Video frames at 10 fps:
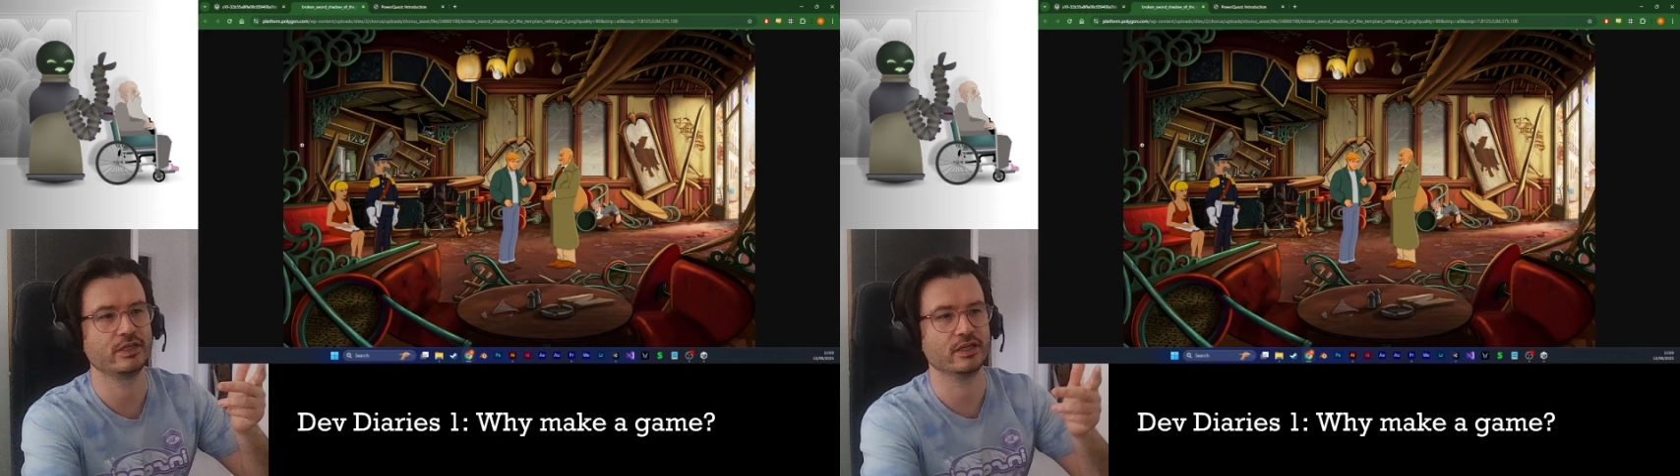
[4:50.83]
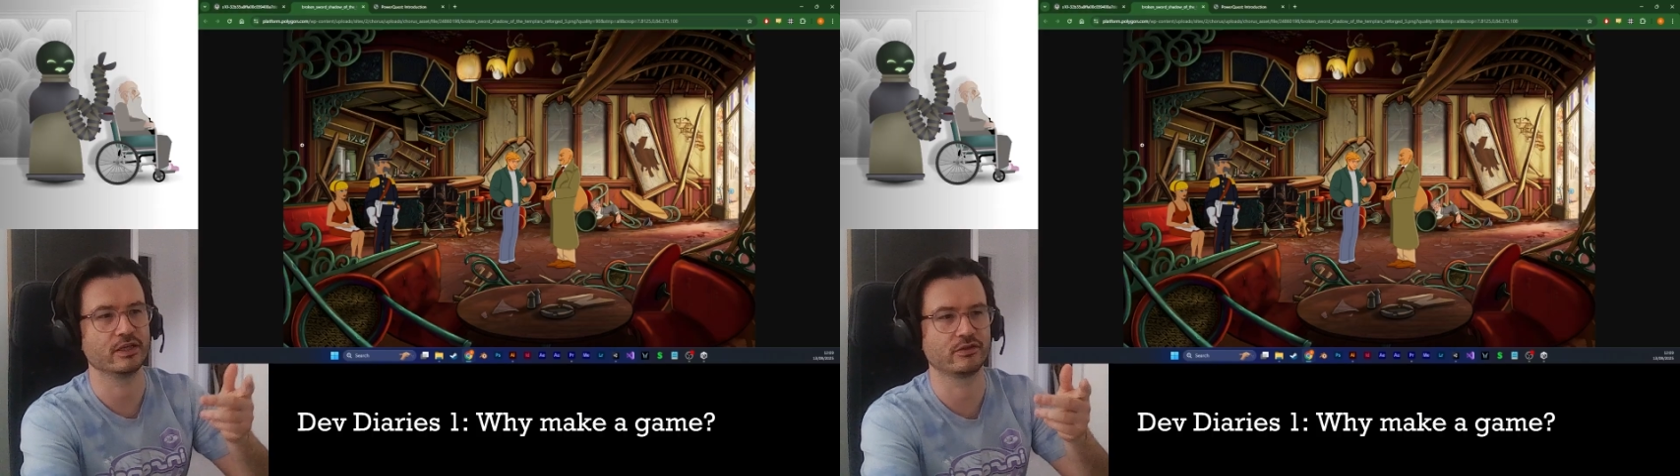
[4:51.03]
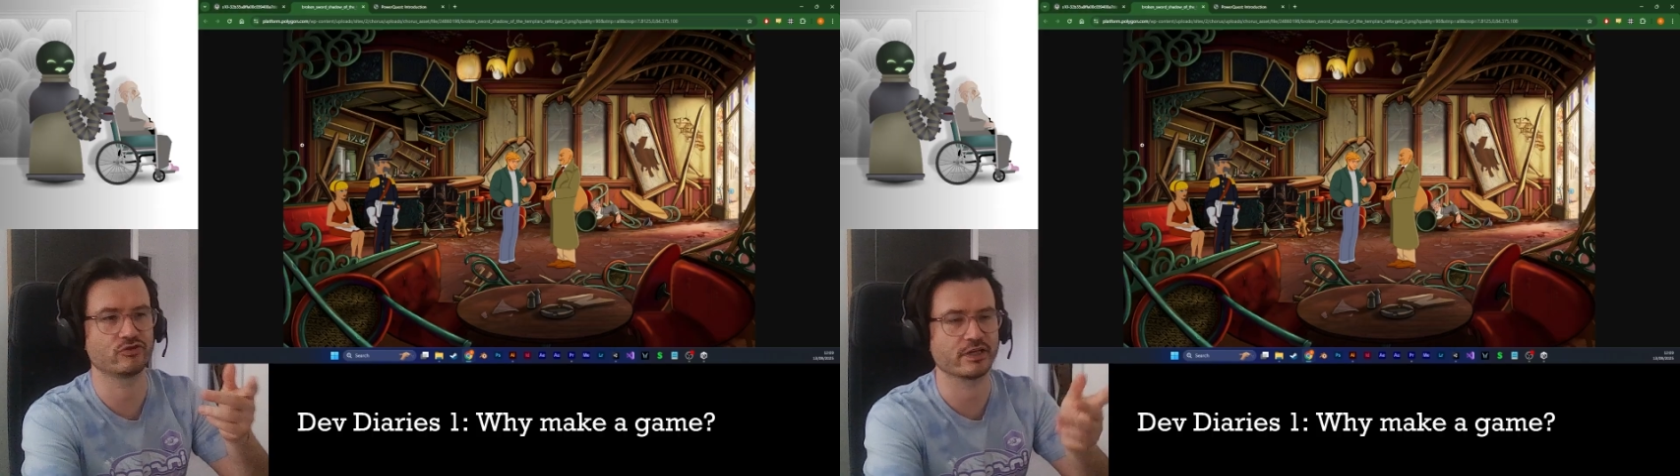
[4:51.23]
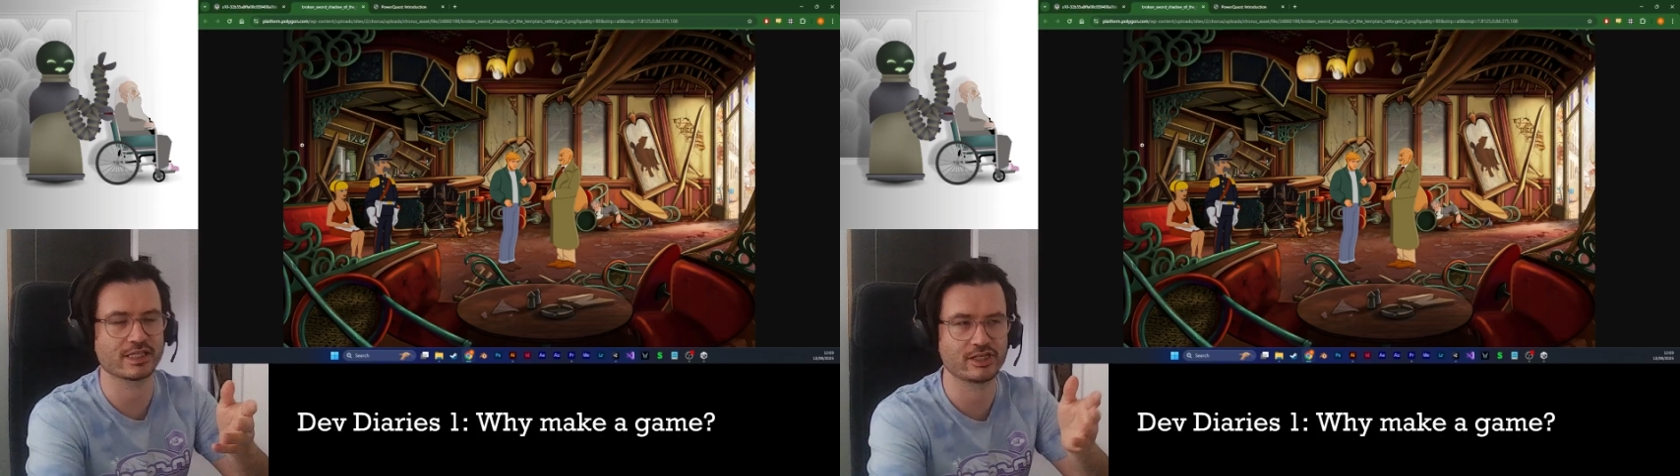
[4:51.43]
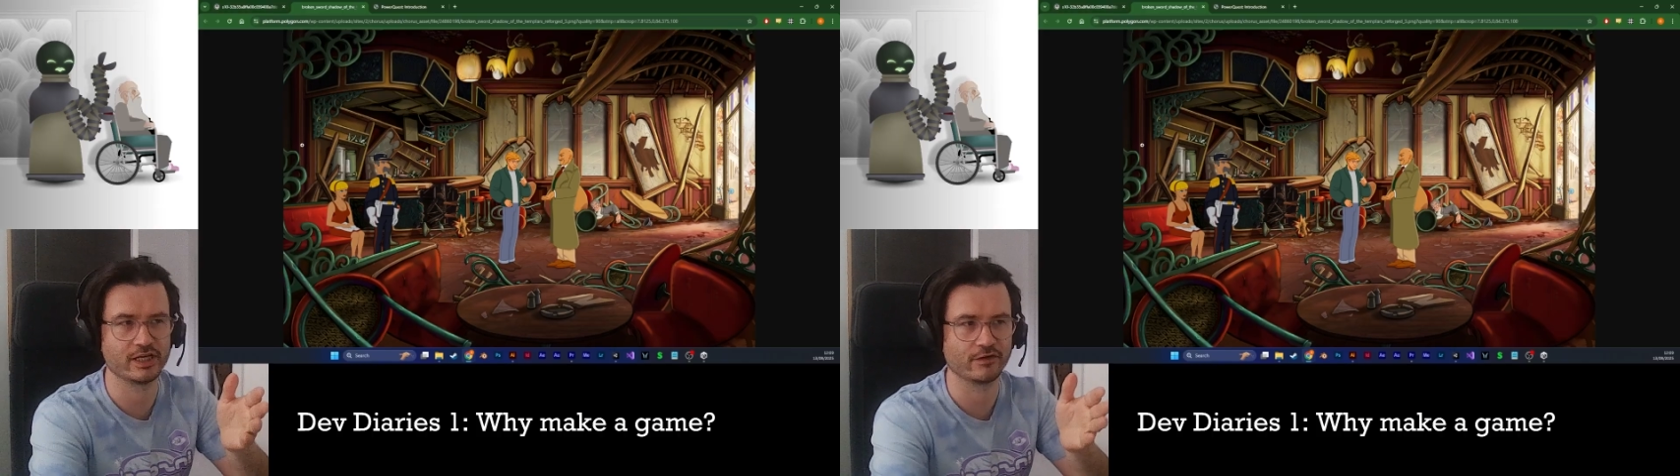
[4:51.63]
you're
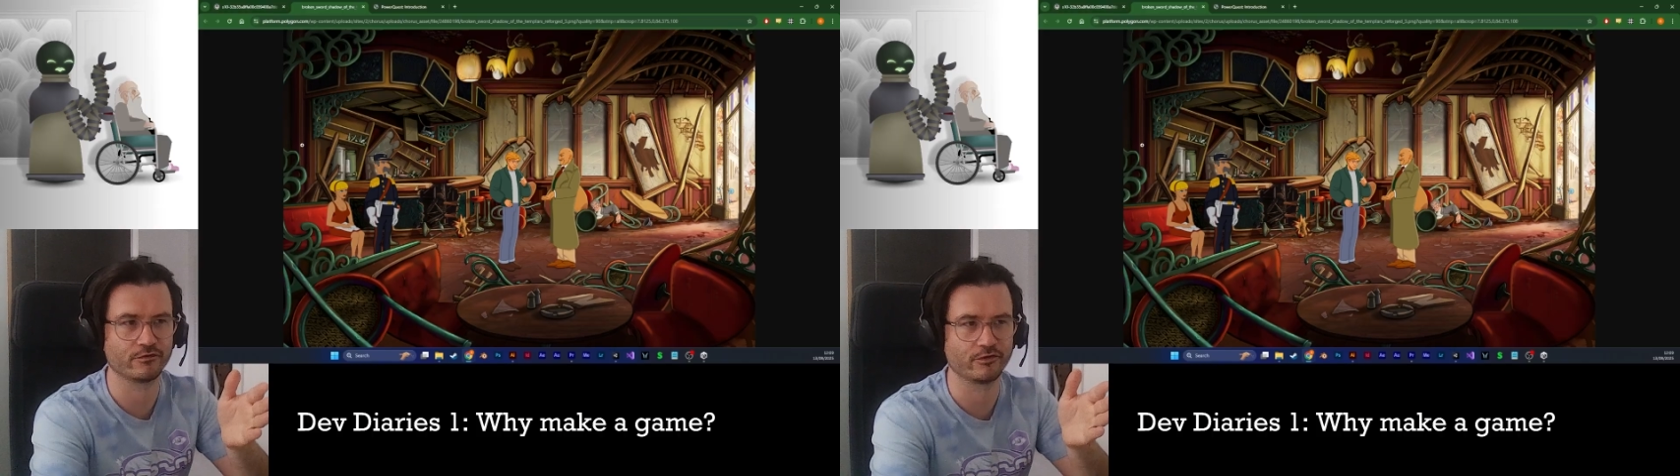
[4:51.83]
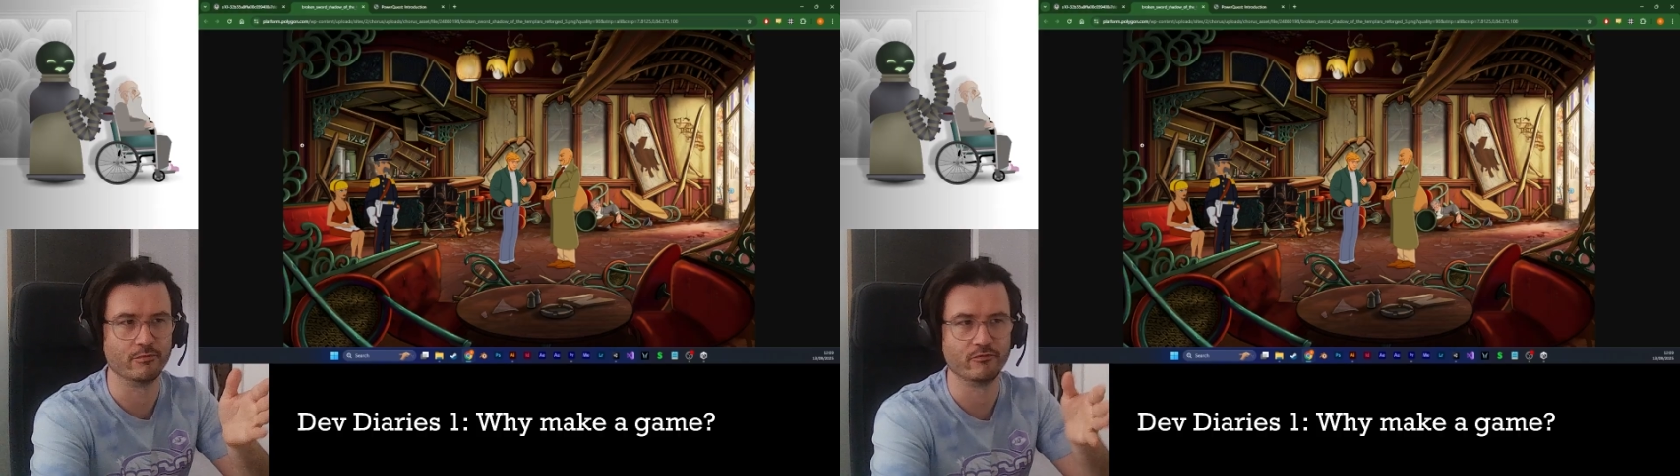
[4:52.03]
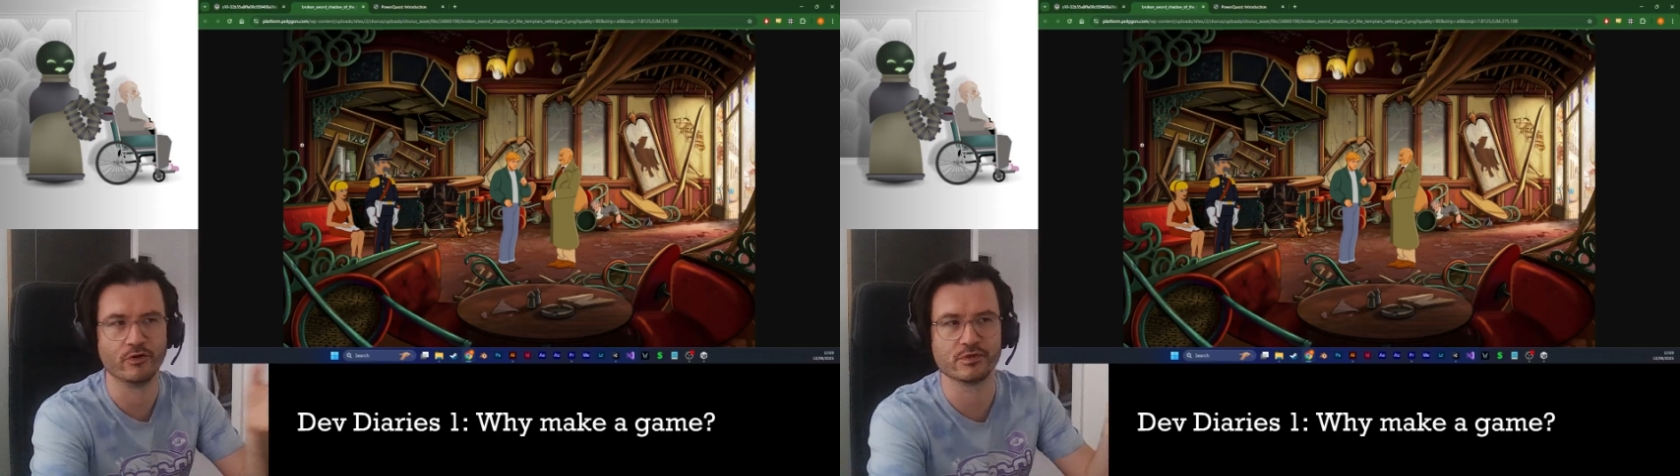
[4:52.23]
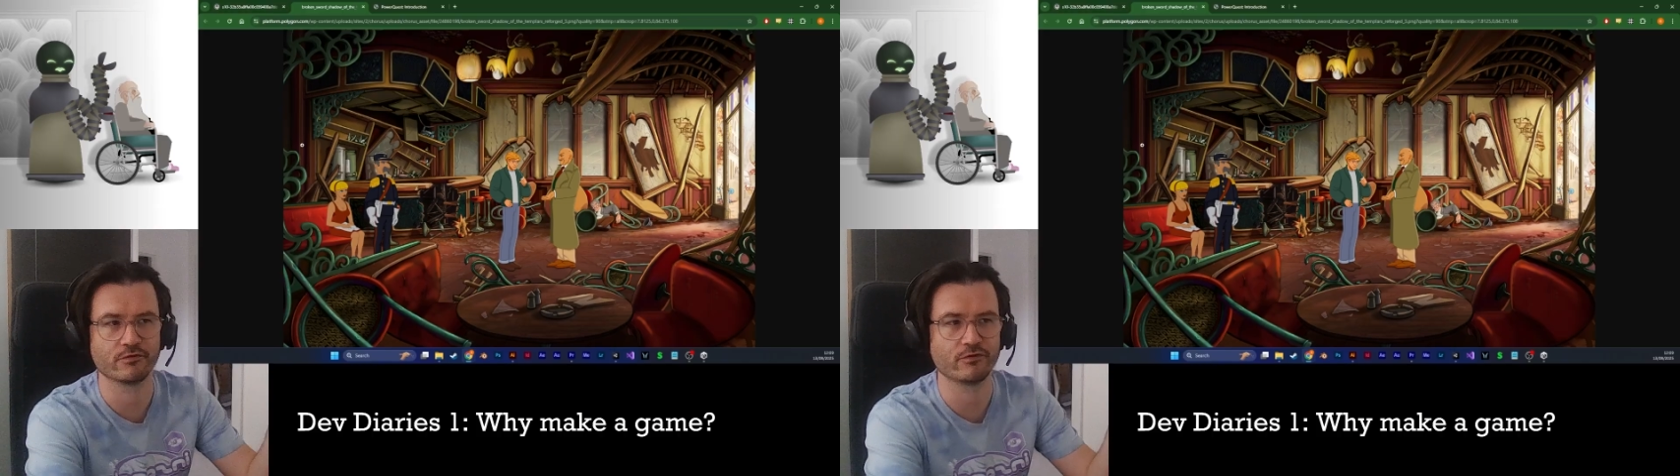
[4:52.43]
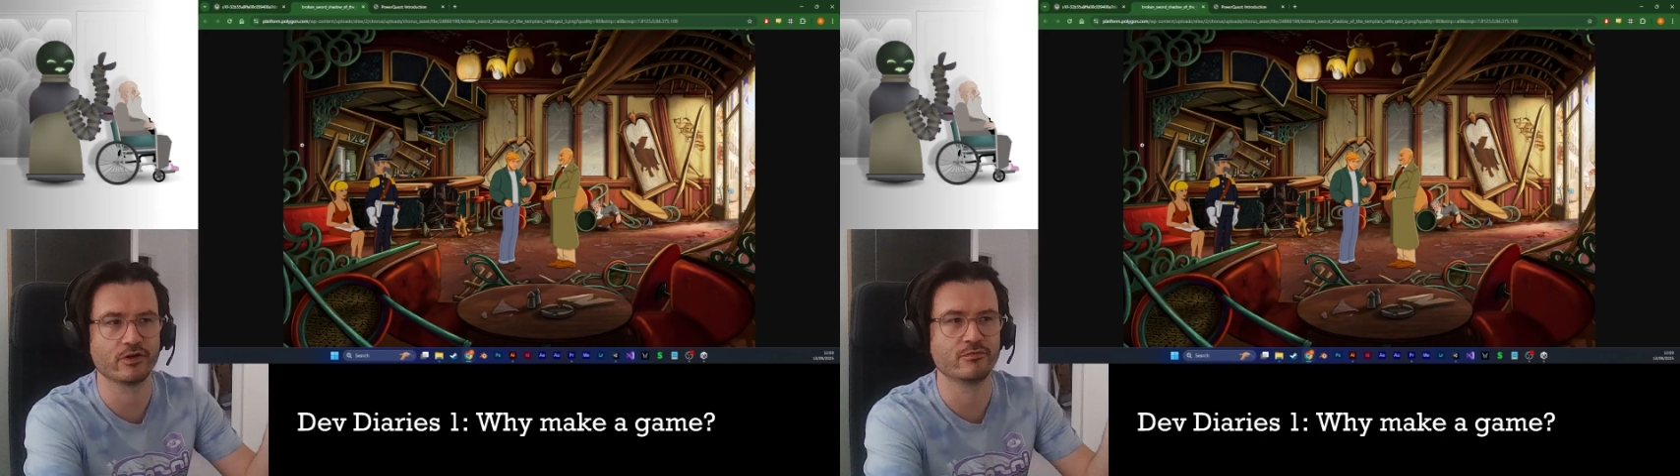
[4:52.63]
transitioning from room
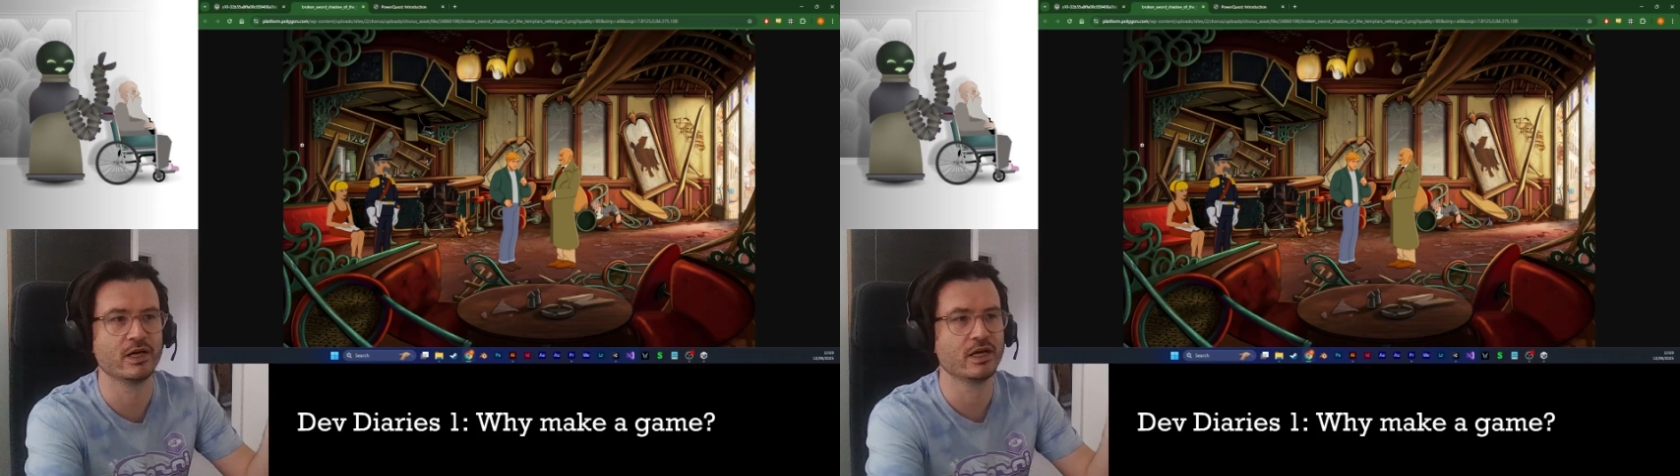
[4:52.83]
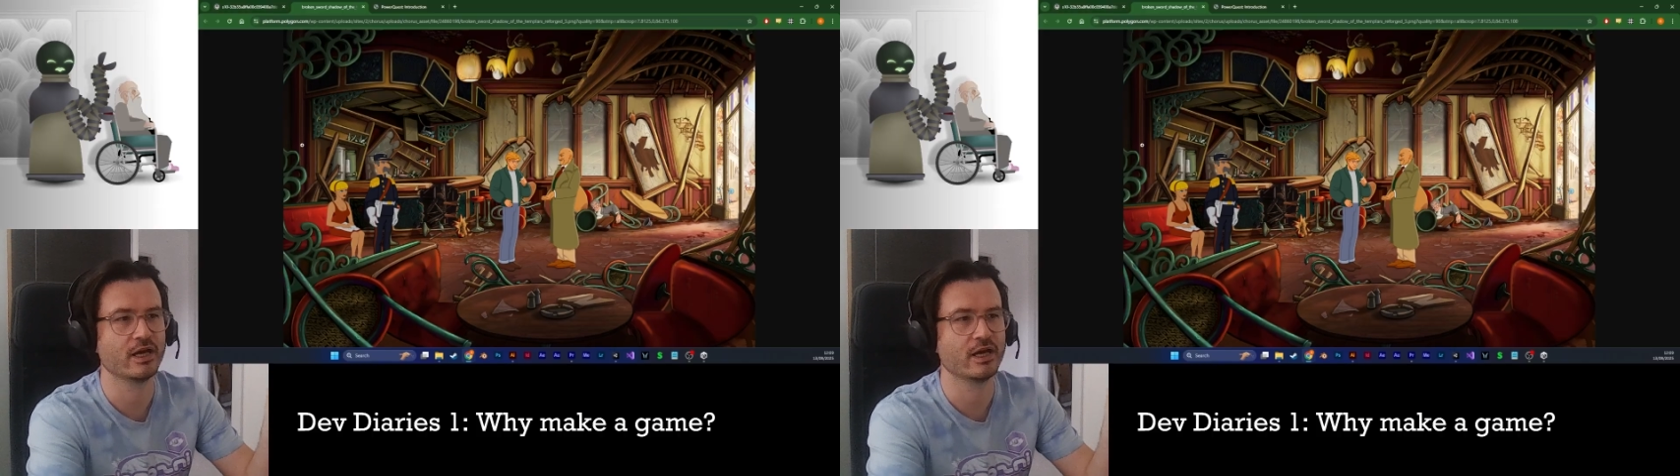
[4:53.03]
to room,